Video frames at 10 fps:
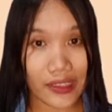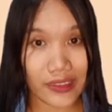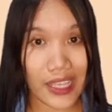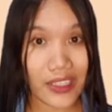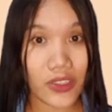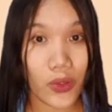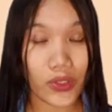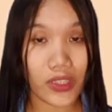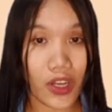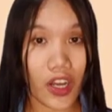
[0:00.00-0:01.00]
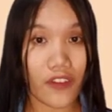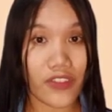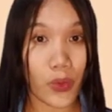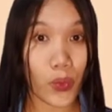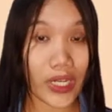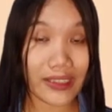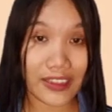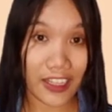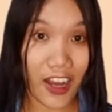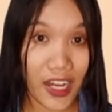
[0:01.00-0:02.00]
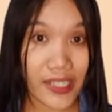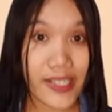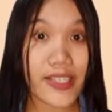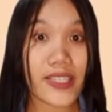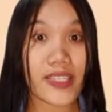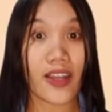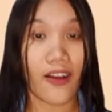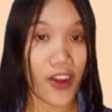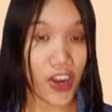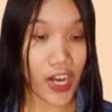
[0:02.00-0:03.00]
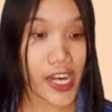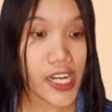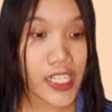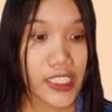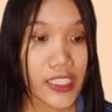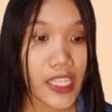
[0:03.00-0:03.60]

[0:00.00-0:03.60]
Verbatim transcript: take note of the word lungs, heart,